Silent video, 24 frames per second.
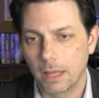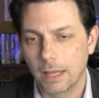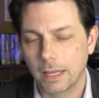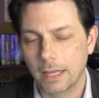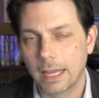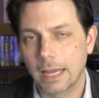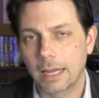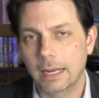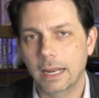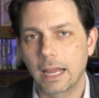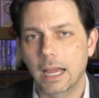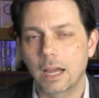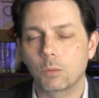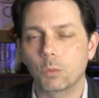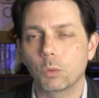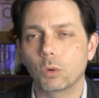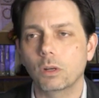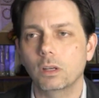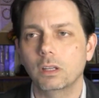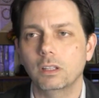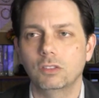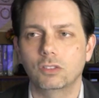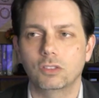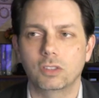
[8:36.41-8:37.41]
Yeah, and Edward
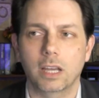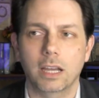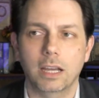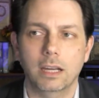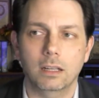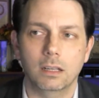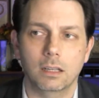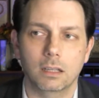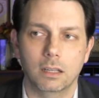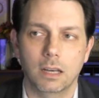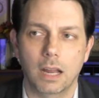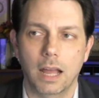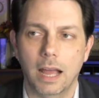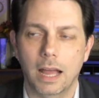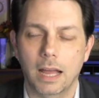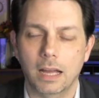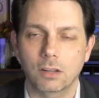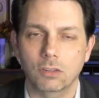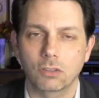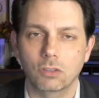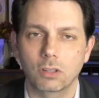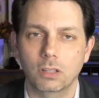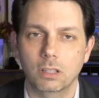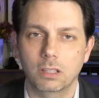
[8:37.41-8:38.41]
Lee Scanlon
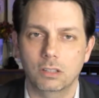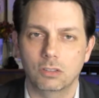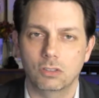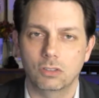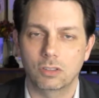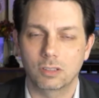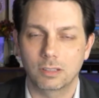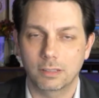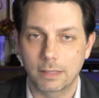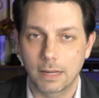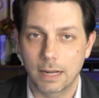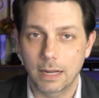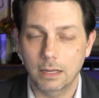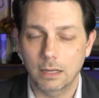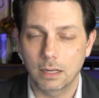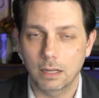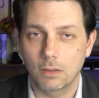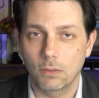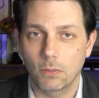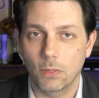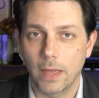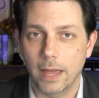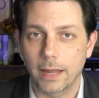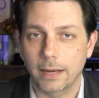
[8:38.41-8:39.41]
actually
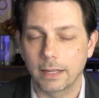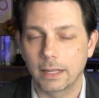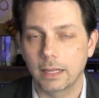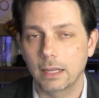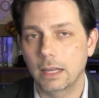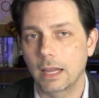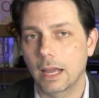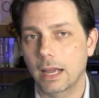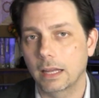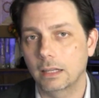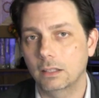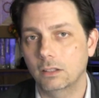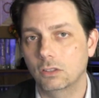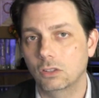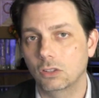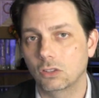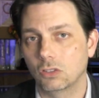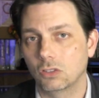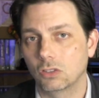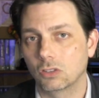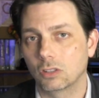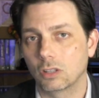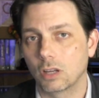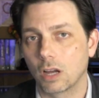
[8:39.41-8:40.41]
stated that he had
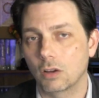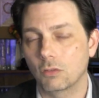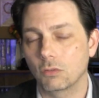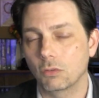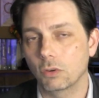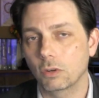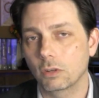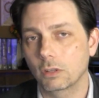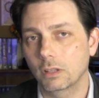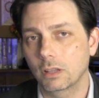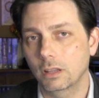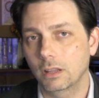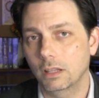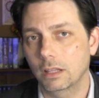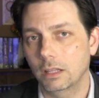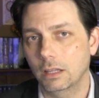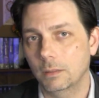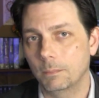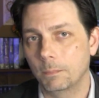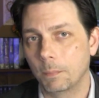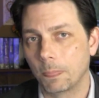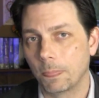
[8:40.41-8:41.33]
discovered the